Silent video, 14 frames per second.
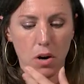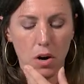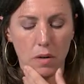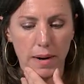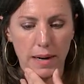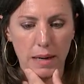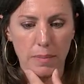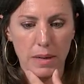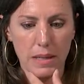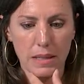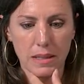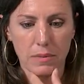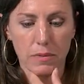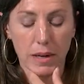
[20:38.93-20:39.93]
are
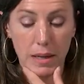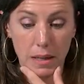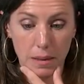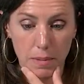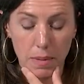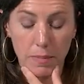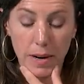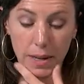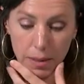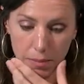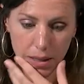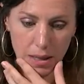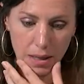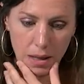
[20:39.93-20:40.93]

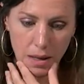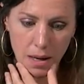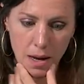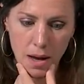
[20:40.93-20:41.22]
recommended.